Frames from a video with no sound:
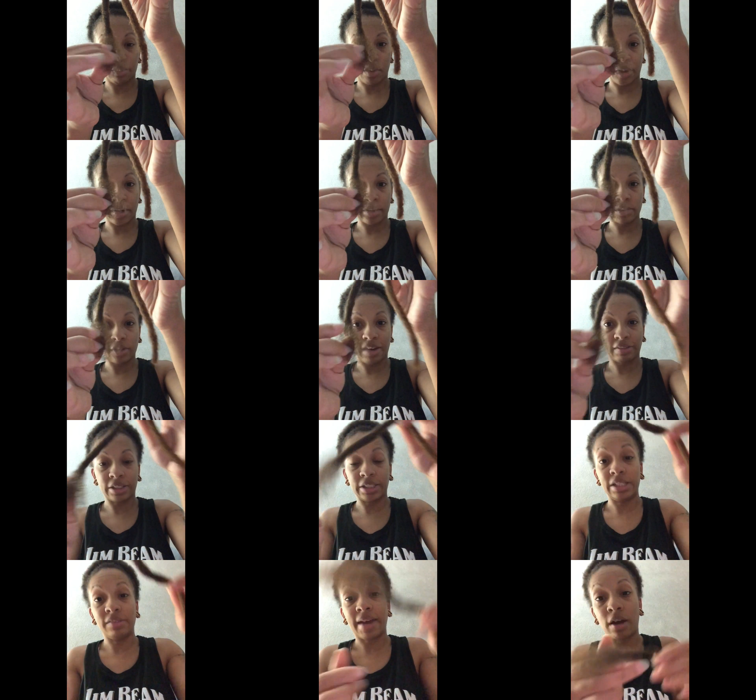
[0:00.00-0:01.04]
and
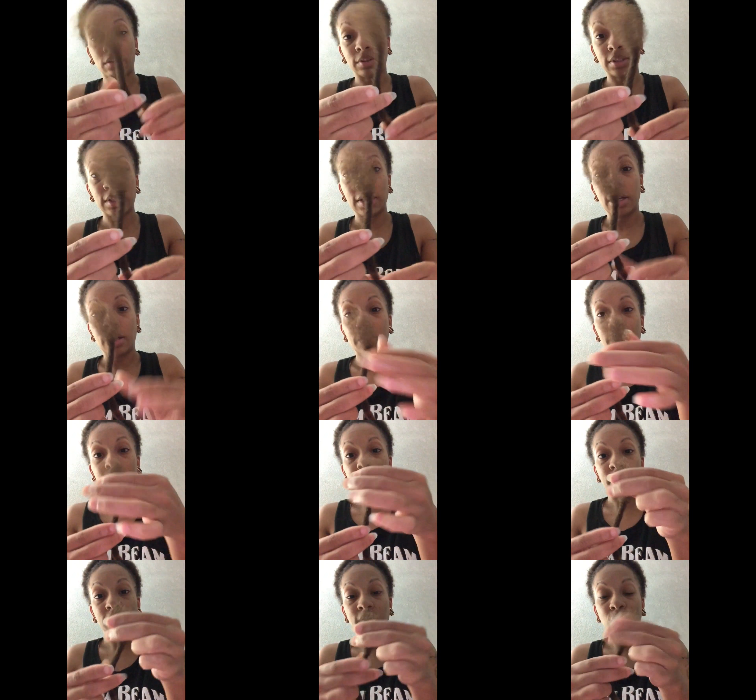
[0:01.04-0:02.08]
I
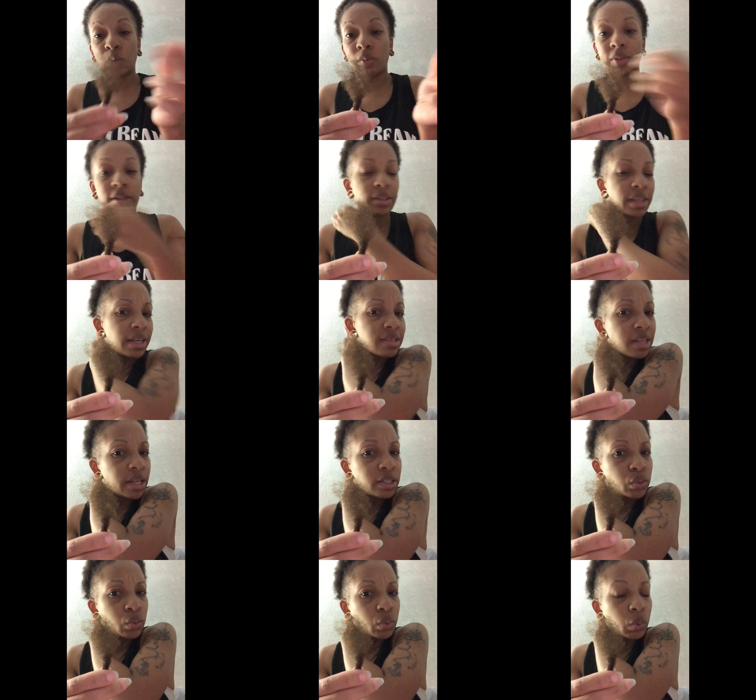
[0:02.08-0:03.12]
encourage everyone out
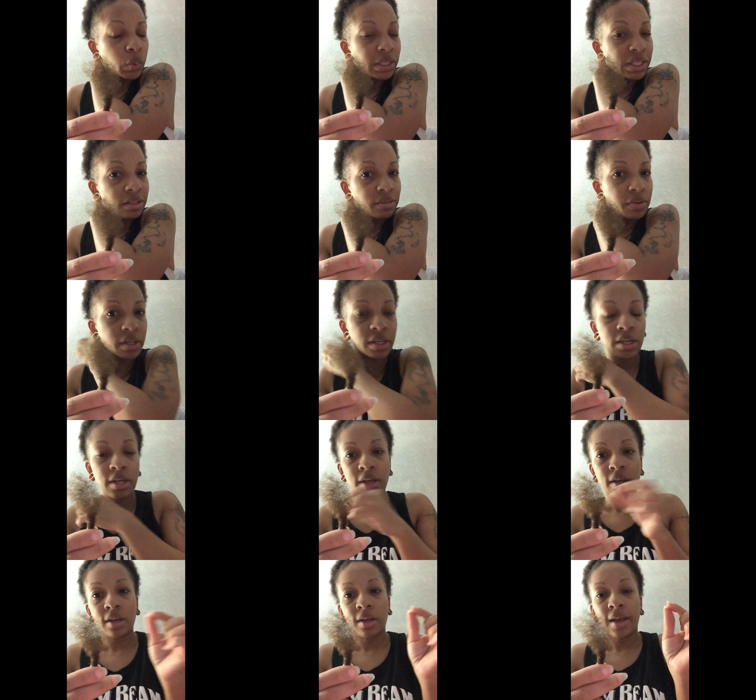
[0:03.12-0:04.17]
there to do the
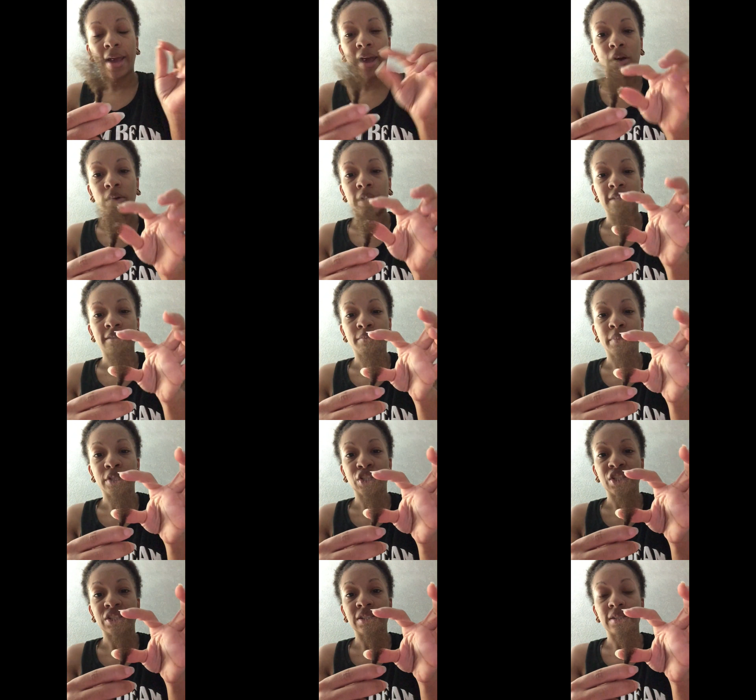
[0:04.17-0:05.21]
same.
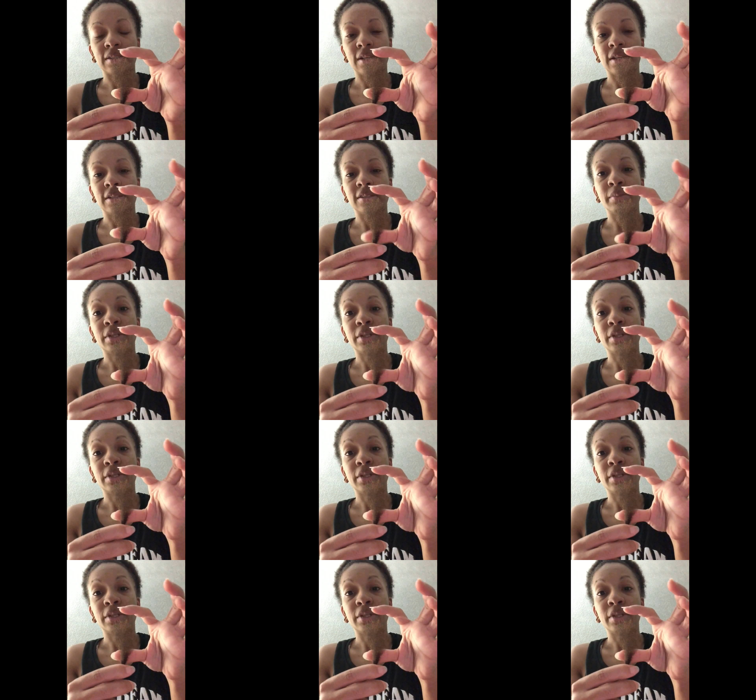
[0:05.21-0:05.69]
So yeah,